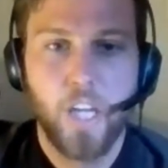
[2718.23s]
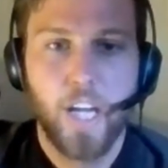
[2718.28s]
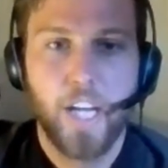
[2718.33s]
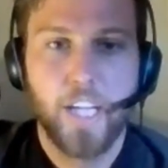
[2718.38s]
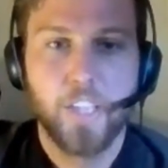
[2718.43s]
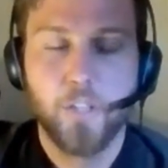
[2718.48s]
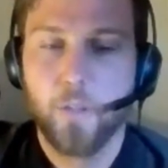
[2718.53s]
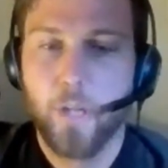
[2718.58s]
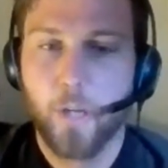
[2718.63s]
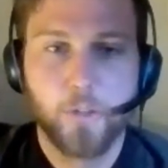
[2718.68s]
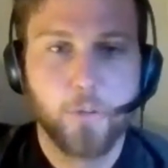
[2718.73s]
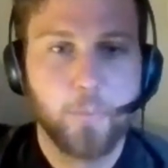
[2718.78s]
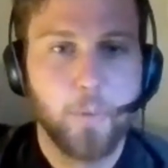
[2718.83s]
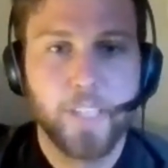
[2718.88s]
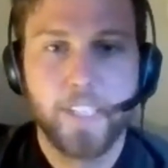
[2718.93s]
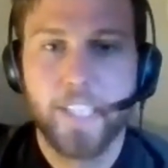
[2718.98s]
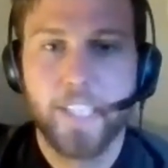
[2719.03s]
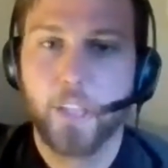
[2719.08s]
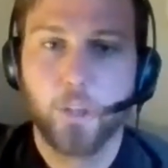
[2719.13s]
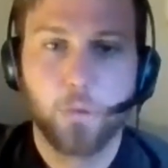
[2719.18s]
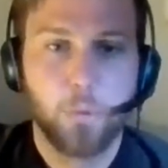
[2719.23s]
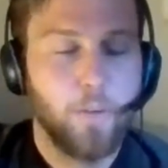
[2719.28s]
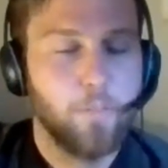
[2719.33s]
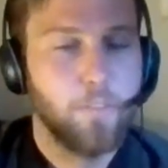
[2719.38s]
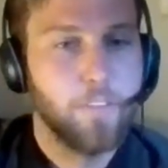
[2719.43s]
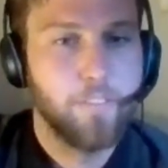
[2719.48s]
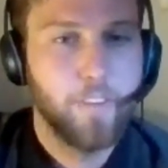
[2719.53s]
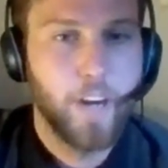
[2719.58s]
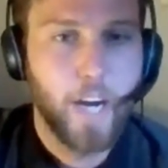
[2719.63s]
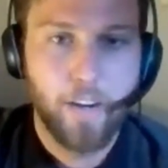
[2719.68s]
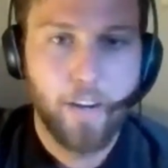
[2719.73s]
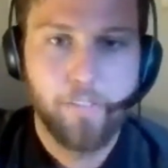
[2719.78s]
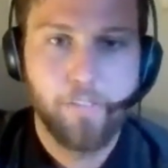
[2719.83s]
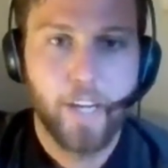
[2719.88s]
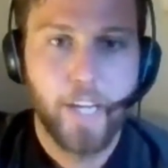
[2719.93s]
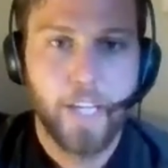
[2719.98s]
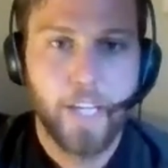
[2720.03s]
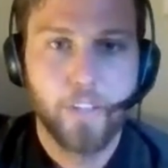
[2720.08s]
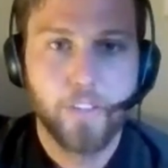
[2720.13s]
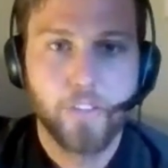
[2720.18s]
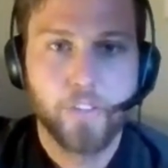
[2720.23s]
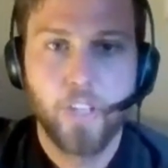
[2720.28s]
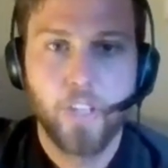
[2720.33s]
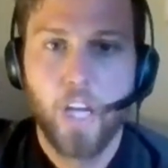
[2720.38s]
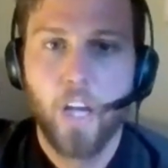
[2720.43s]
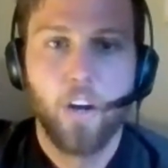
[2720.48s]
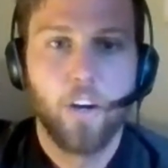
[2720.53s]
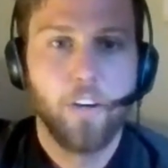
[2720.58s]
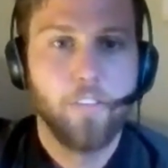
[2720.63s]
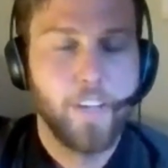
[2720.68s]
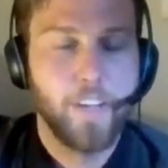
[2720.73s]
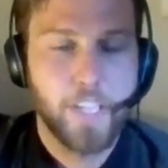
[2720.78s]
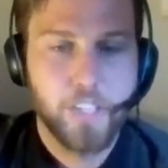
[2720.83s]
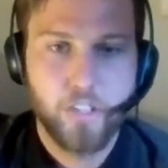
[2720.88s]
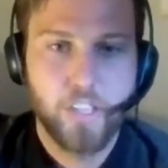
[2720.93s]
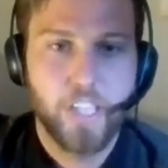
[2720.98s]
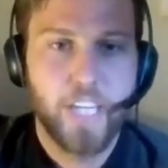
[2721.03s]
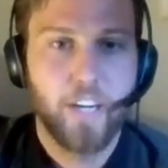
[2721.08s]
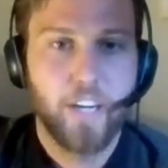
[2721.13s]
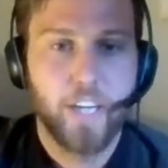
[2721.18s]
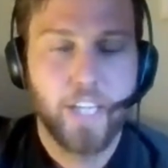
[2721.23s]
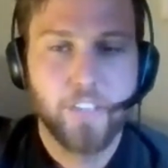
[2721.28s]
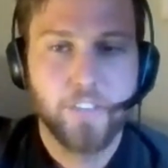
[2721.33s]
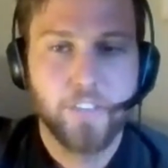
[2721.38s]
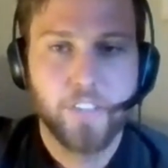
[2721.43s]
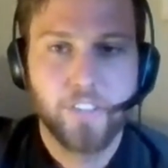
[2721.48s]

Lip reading: and you don't spend K-12 with firefighters or veterinarians.